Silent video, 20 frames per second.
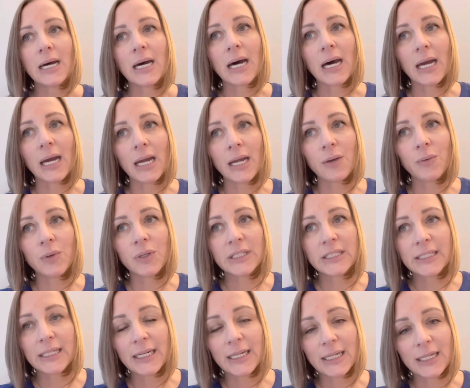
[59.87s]
I
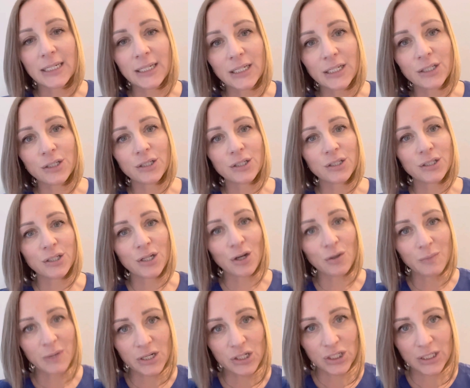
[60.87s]
was in so
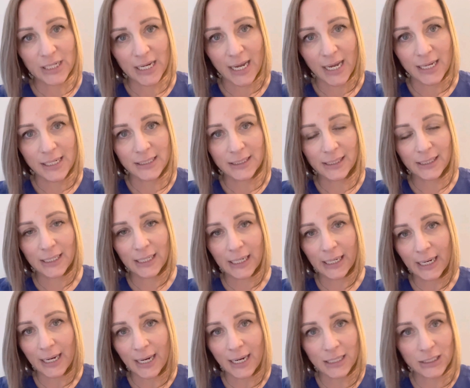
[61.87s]
much debt that
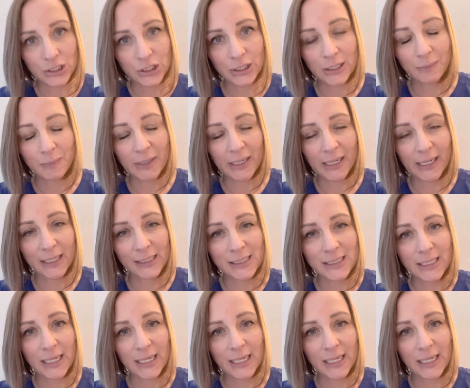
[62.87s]
I actually began to